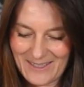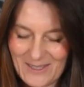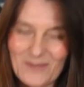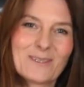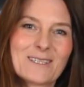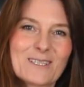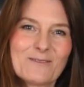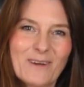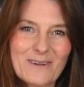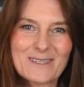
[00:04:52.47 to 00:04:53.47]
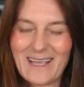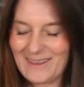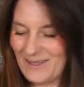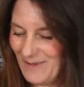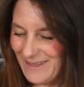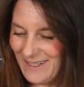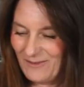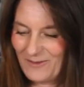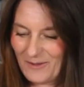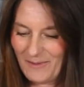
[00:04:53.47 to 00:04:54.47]
so this is very sentimental
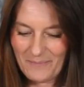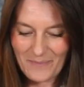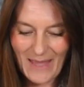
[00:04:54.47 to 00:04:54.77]
for me.